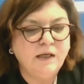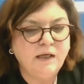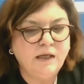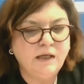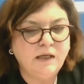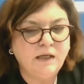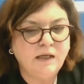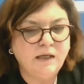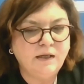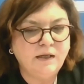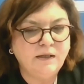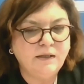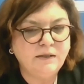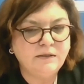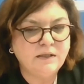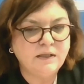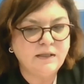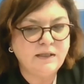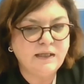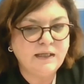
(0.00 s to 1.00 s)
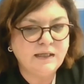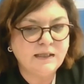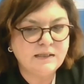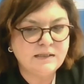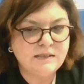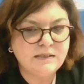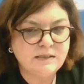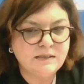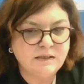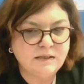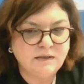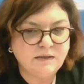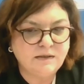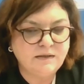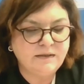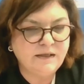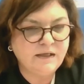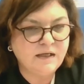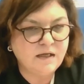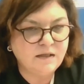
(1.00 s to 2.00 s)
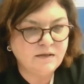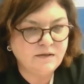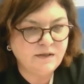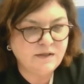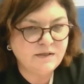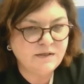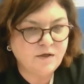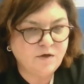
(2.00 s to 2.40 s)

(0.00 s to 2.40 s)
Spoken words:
it connects 3 countries